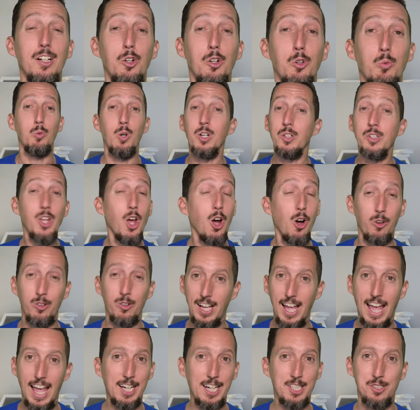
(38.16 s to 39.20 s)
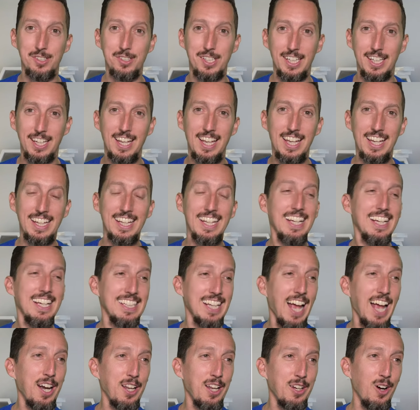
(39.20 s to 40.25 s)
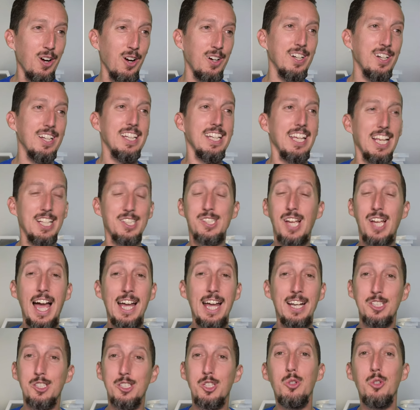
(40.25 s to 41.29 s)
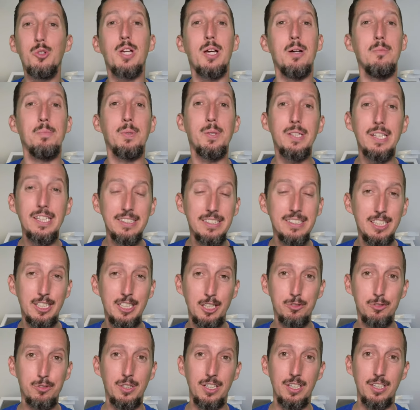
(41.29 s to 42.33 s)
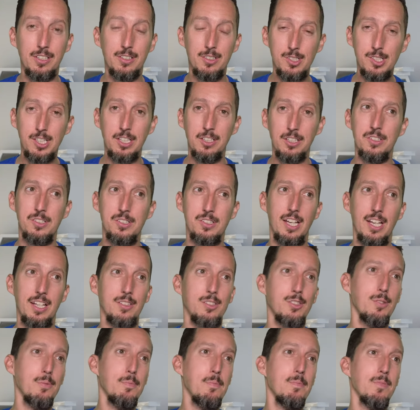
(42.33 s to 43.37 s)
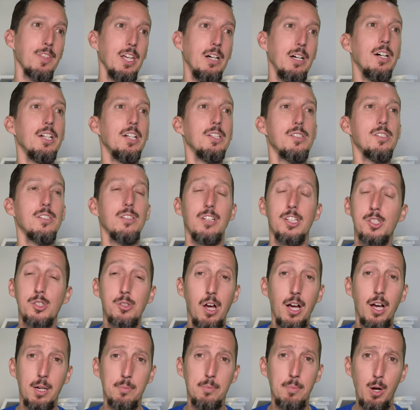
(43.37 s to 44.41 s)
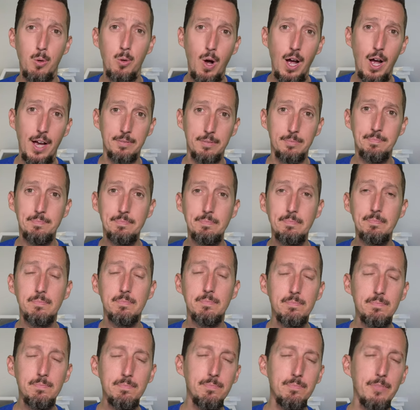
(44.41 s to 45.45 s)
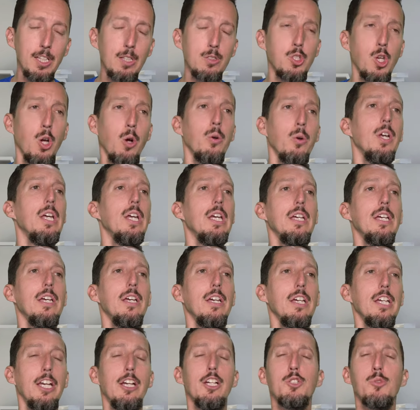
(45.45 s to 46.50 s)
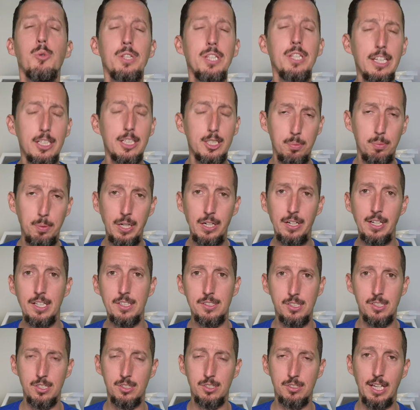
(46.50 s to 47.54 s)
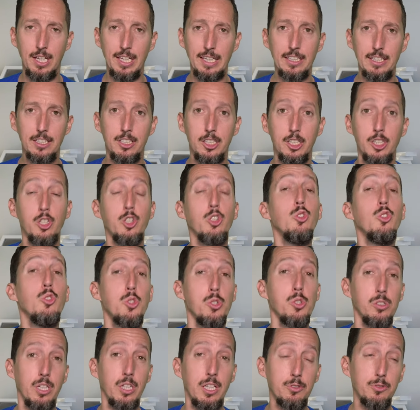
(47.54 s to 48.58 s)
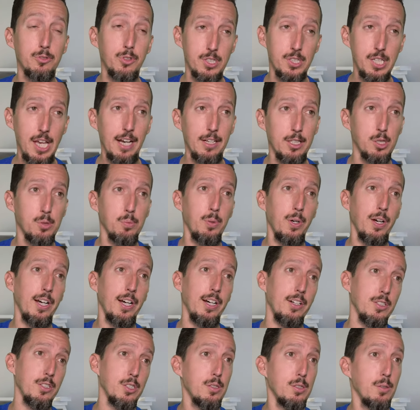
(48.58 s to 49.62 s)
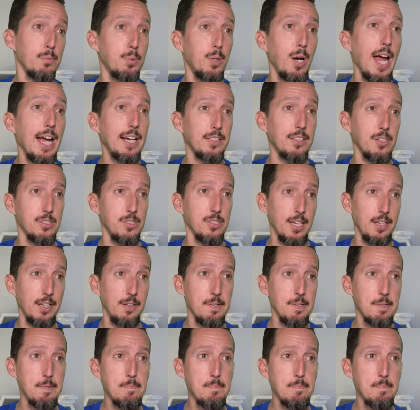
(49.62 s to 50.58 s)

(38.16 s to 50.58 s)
Well, no, actually, not at all. It's kind of two completely different skill sets. And let's talk about why. So here's what the experience is like usually for tennis players practicing.